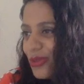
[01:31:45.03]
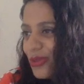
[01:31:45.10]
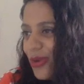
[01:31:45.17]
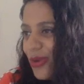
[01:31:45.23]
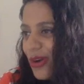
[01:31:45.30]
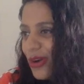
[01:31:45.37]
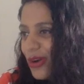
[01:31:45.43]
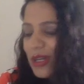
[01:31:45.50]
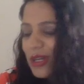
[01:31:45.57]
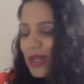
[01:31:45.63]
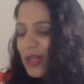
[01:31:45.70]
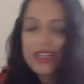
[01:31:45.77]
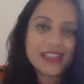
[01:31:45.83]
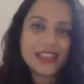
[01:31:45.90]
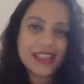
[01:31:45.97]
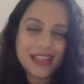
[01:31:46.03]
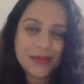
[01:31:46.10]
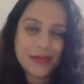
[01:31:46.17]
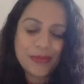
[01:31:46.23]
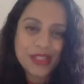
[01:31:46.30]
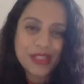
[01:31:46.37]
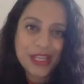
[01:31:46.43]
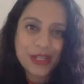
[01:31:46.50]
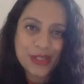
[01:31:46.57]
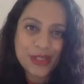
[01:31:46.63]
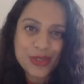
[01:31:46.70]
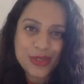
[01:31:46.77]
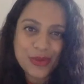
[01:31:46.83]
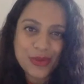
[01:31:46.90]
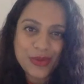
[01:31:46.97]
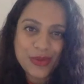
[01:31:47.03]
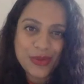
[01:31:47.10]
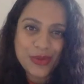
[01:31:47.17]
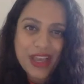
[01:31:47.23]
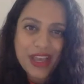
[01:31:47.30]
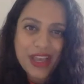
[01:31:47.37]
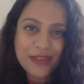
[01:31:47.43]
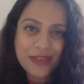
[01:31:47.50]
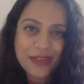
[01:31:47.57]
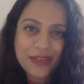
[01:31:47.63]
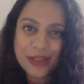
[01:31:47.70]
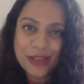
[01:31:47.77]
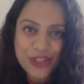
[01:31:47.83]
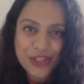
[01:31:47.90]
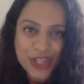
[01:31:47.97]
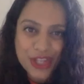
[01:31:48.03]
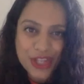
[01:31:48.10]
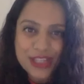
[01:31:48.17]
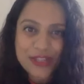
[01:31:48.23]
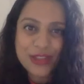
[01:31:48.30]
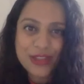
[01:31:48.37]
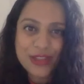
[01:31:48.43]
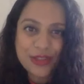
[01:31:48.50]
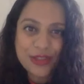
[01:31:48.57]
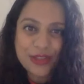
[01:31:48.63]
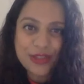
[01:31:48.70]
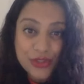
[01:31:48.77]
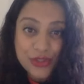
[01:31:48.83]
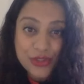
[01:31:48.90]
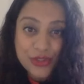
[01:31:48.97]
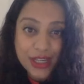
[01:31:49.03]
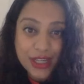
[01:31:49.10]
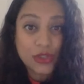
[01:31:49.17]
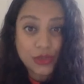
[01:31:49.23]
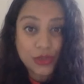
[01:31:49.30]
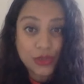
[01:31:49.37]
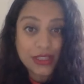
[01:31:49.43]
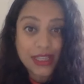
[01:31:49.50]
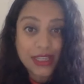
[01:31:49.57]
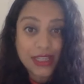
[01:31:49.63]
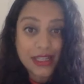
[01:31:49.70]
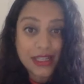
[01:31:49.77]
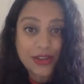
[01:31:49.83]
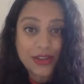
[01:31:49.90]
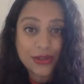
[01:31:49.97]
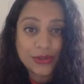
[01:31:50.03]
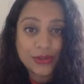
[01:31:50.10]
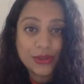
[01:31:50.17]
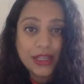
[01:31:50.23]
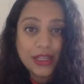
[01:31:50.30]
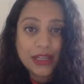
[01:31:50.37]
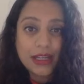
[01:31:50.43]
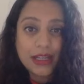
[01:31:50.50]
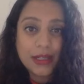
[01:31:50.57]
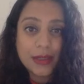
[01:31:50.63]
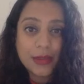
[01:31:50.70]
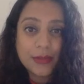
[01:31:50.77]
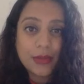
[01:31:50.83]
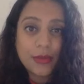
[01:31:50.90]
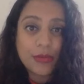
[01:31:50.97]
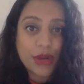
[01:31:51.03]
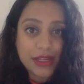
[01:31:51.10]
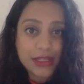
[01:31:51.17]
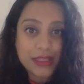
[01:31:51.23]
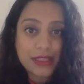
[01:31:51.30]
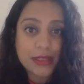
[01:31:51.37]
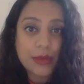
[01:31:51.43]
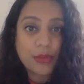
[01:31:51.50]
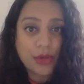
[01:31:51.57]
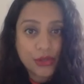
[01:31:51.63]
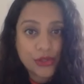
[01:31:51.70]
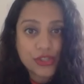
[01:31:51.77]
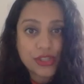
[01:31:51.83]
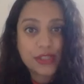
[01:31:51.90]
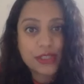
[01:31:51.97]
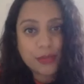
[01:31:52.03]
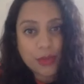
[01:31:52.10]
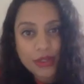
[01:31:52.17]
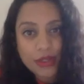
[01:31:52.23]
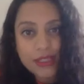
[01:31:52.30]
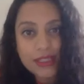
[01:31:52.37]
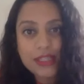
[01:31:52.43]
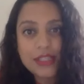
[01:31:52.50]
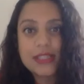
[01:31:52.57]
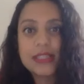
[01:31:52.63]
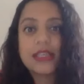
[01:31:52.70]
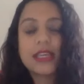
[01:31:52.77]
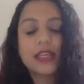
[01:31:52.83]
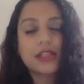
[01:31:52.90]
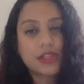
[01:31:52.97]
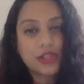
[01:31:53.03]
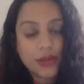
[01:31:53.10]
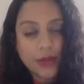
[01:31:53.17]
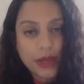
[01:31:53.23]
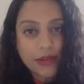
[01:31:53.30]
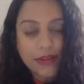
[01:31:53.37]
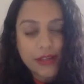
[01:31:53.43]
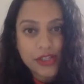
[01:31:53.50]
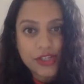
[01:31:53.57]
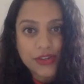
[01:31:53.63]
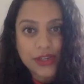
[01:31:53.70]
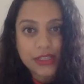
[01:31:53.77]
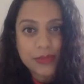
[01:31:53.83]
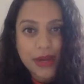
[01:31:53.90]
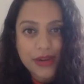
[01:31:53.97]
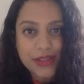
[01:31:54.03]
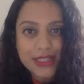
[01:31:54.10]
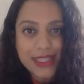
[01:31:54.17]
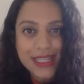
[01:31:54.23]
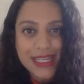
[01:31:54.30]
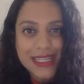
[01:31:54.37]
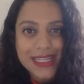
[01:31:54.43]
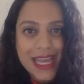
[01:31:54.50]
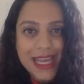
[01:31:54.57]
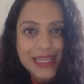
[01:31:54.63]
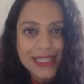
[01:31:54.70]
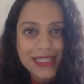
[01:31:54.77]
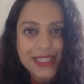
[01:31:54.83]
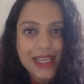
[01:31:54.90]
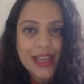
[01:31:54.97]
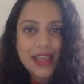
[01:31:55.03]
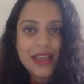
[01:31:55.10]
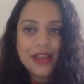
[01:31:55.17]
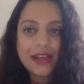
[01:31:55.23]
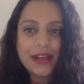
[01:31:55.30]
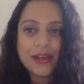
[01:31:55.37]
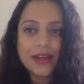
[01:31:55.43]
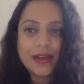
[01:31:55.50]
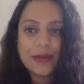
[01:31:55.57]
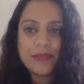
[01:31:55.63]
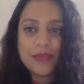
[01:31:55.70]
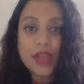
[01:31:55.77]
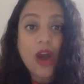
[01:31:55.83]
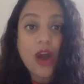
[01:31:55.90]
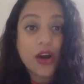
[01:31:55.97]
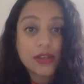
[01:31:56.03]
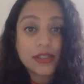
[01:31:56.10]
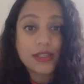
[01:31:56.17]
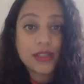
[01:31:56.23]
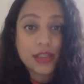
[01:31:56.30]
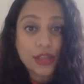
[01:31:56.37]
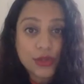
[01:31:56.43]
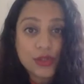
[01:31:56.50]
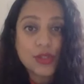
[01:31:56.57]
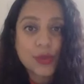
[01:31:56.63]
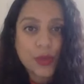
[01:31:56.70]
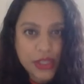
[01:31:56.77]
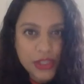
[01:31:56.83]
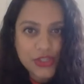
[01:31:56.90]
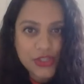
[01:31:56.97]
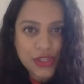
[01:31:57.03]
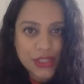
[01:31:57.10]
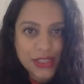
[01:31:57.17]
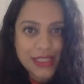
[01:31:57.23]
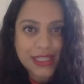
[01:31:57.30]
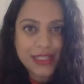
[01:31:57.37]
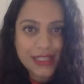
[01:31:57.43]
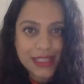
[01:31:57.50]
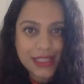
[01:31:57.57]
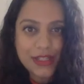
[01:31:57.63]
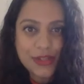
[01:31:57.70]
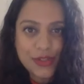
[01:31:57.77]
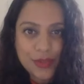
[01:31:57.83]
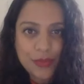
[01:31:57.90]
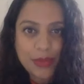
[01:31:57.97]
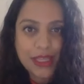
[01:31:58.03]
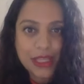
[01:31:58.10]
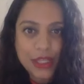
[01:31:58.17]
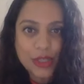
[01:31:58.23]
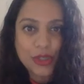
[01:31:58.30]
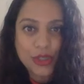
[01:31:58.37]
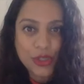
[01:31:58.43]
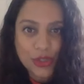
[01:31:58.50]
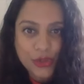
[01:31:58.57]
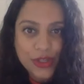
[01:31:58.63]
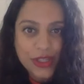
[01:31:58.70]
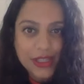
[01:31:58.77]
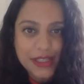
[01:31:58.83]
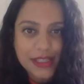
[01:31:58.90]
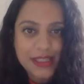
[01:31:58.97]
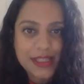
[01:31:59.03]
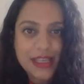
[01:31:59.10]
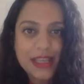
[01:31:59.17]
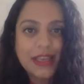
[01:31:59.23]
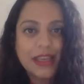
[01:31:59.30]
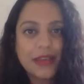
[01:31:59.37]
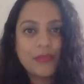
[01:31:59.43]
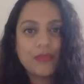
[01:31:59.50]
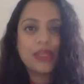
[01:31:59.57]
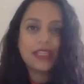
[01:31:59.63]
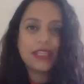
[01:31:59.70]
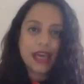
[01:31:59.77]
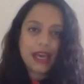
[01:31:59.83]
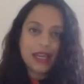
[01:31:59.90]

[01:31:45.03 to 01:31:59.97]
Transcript: a potential advocate for change for the future. You can get to know brands' approaches to policies, get to know our Fashion Transparency Index, ask those questions, continue to be curious. We